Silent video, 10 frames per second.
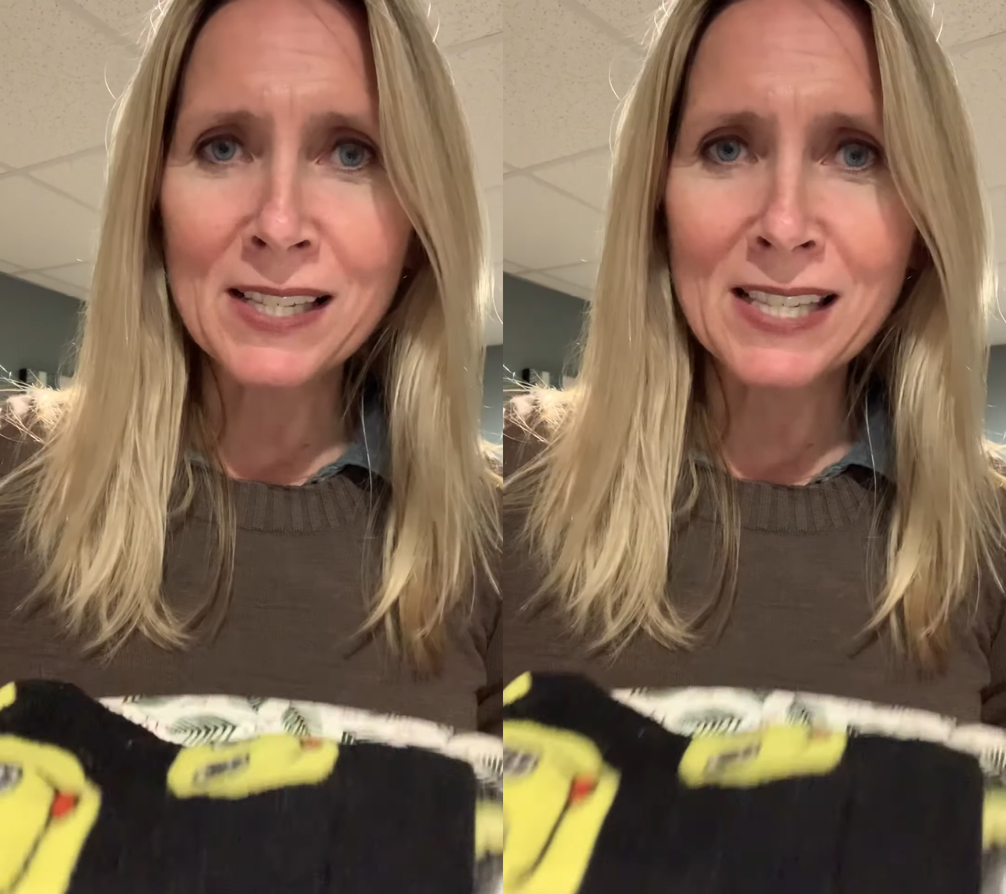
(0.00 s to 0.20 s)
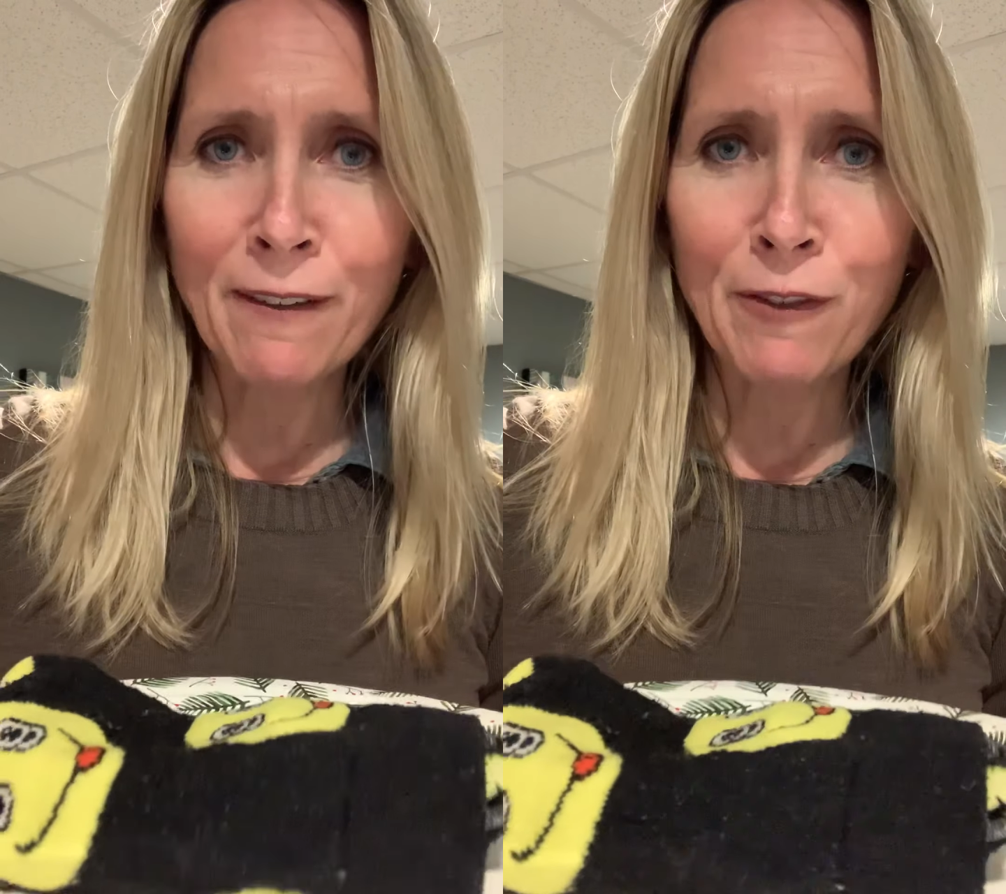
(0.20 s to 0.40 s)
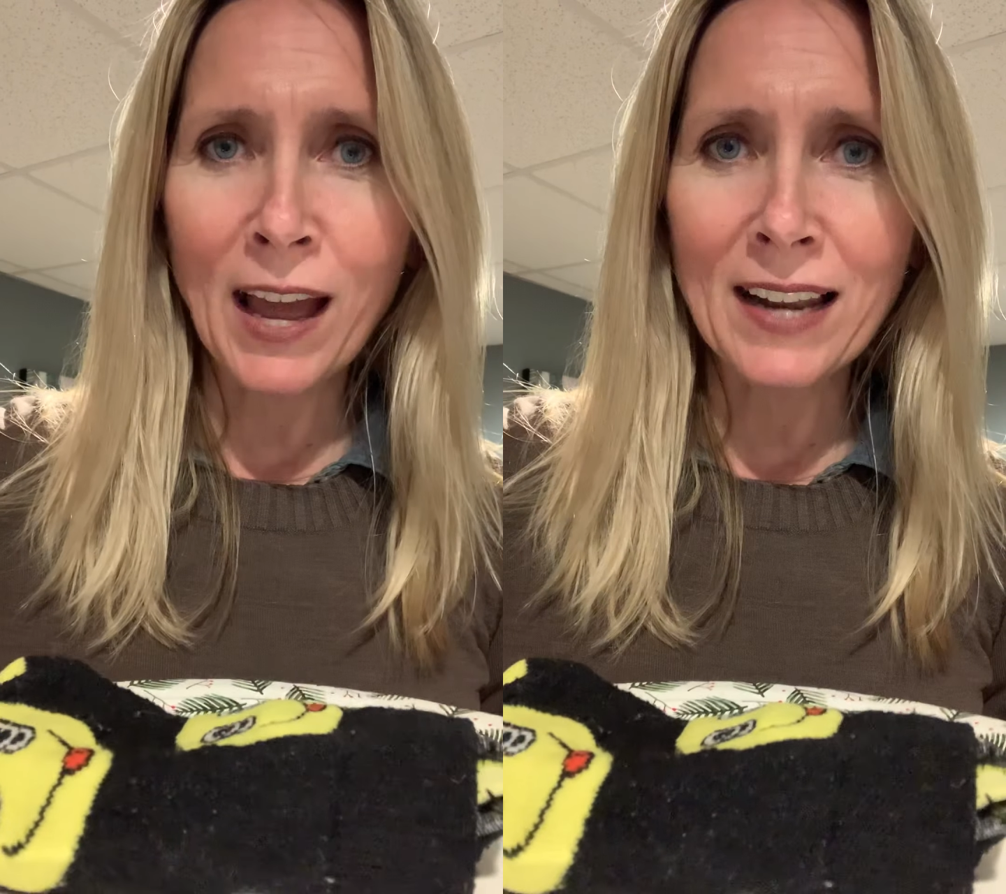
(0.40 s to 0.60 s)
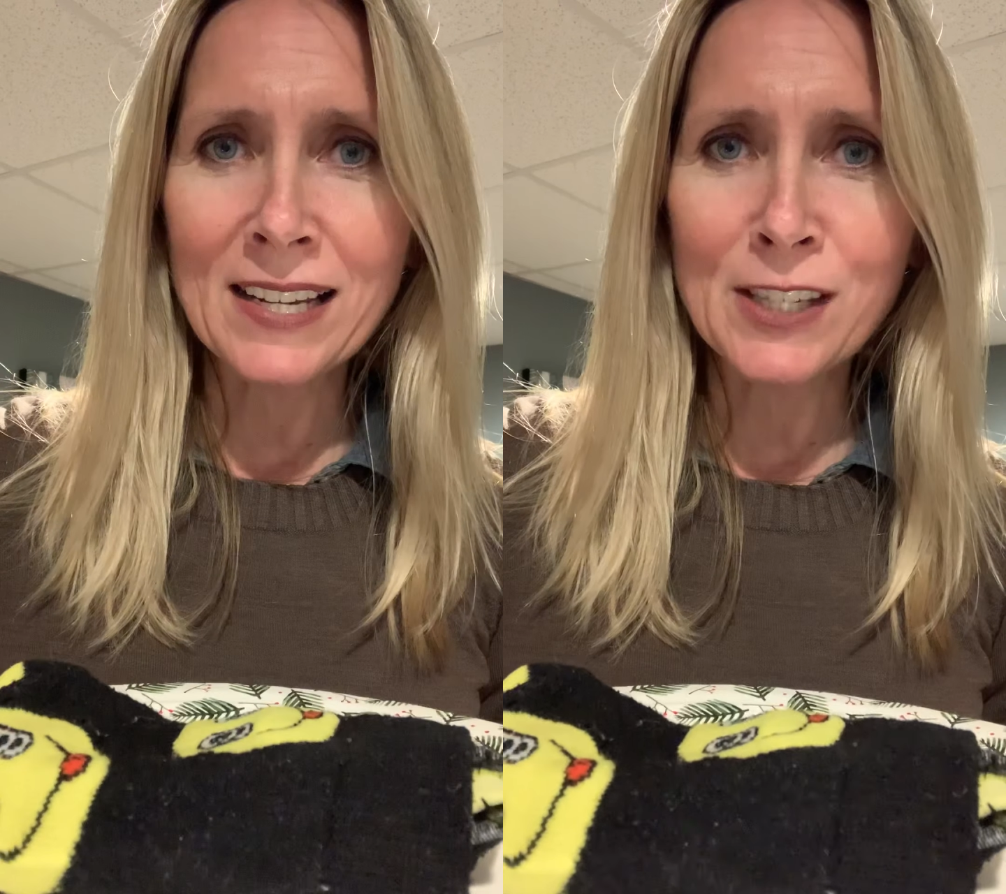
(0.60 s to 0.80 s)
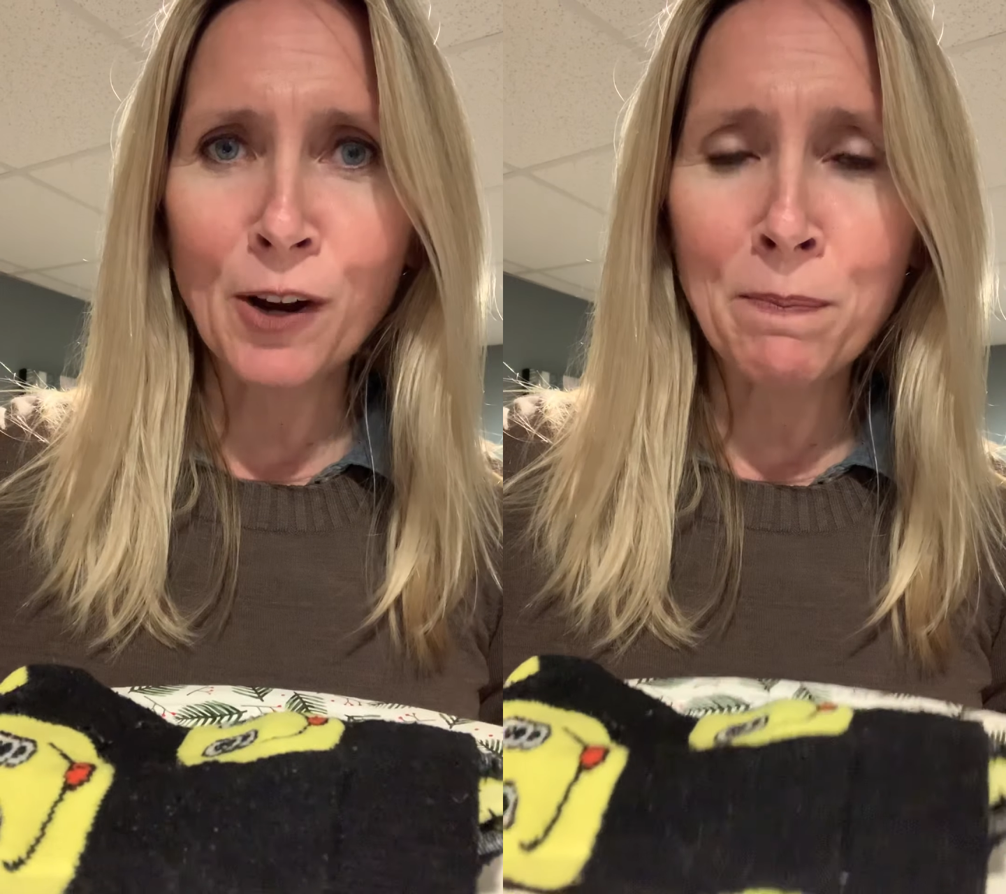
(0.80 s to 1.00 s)
as if that
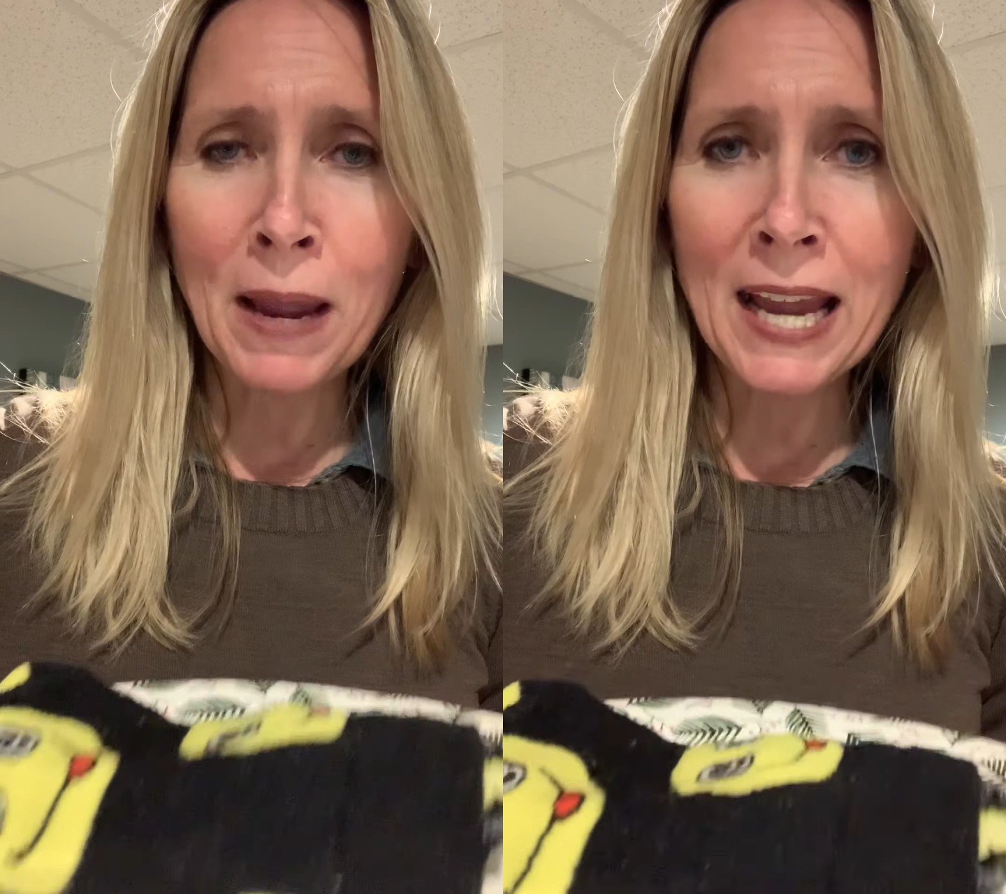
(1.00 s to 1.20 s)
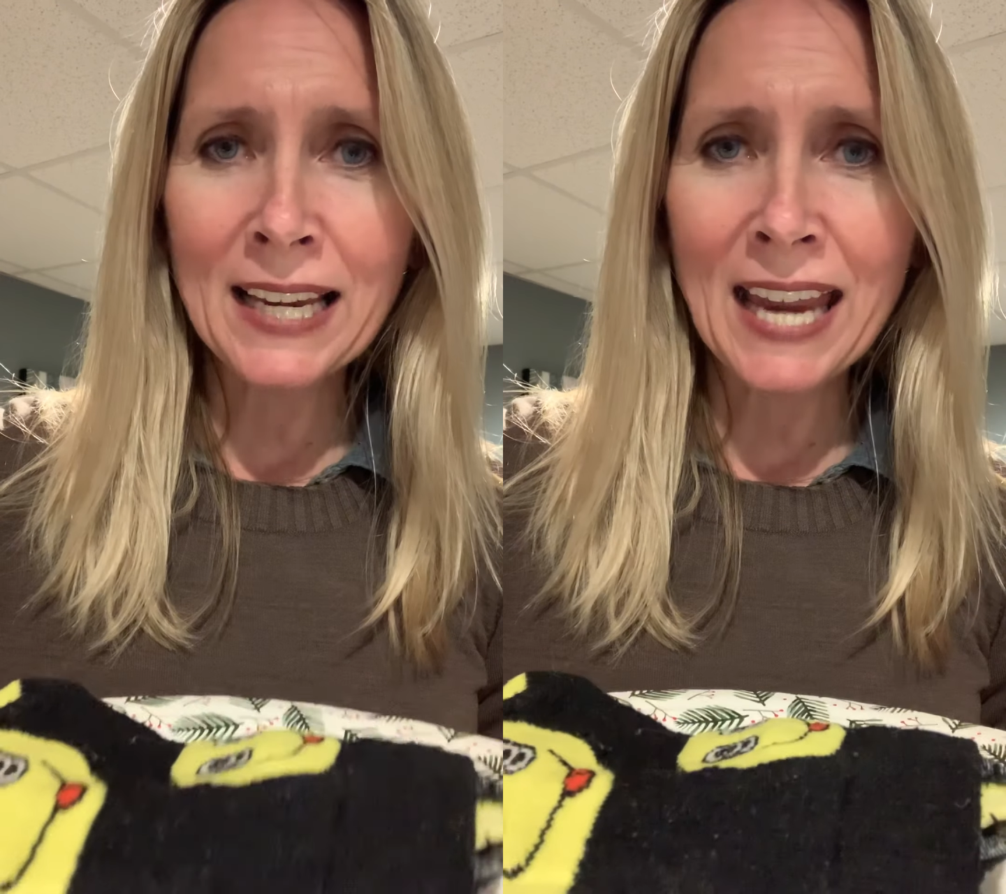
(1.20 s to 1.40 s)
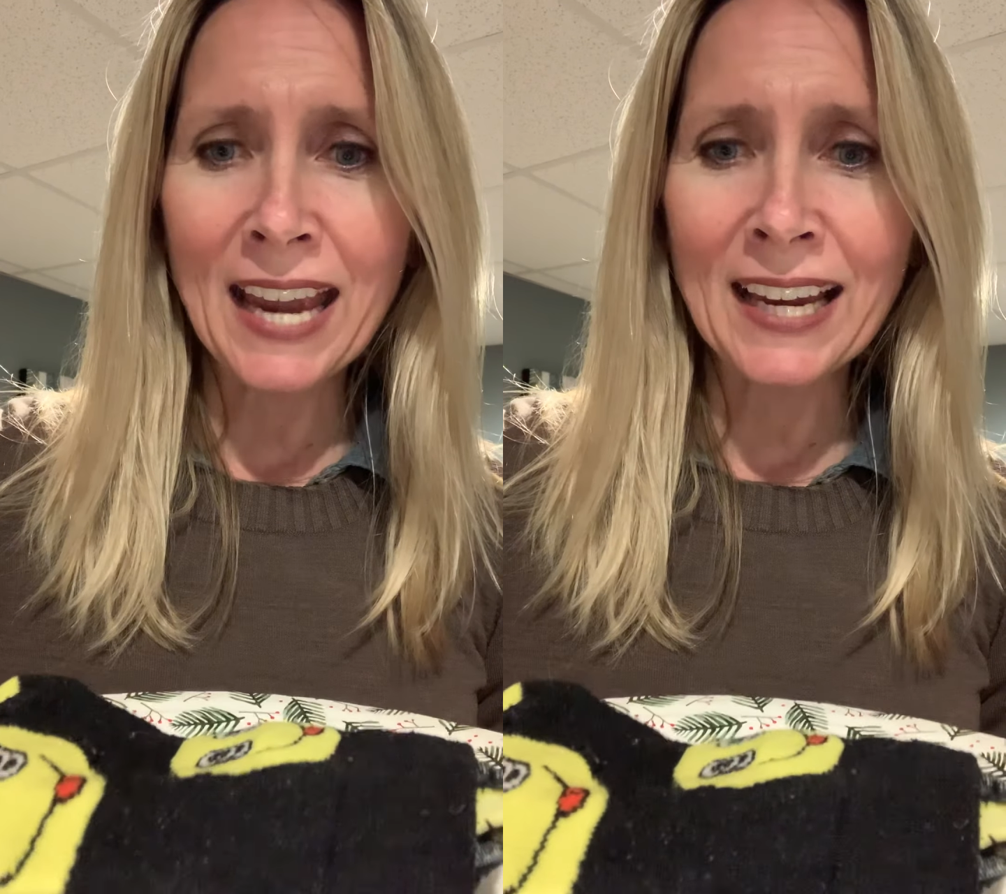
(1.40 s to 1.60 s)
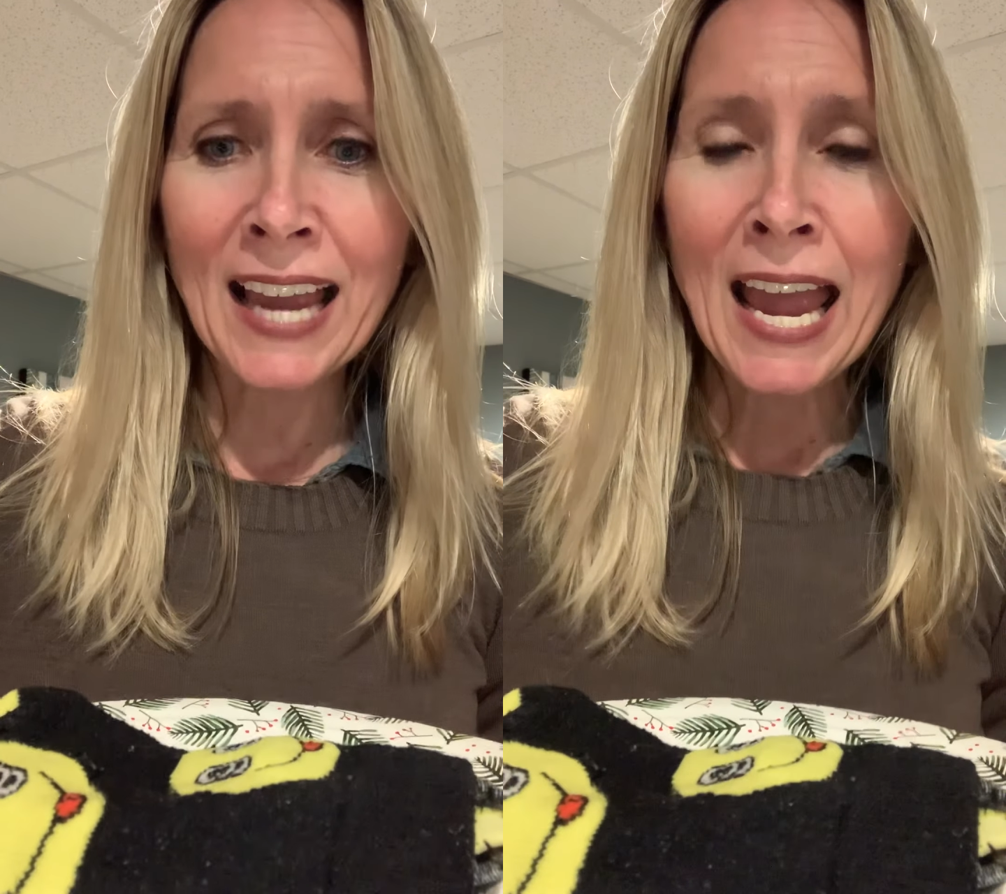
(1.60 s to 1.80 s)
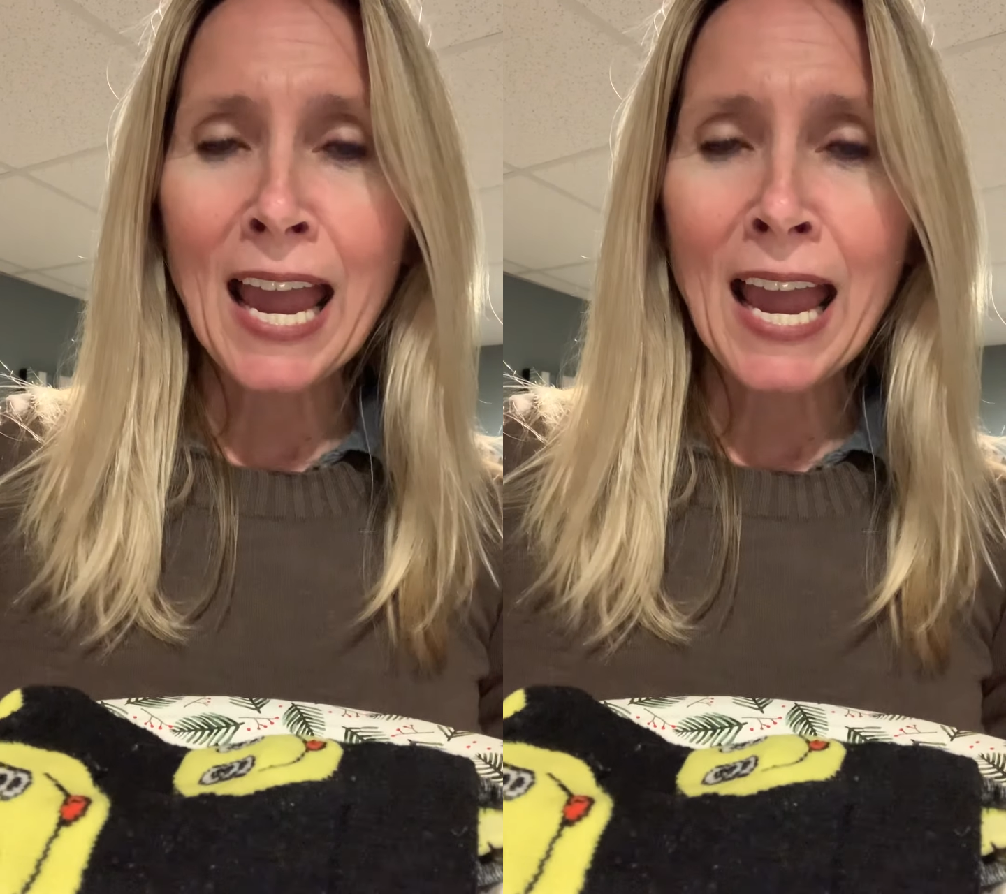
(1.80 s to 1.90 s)
is our pancake,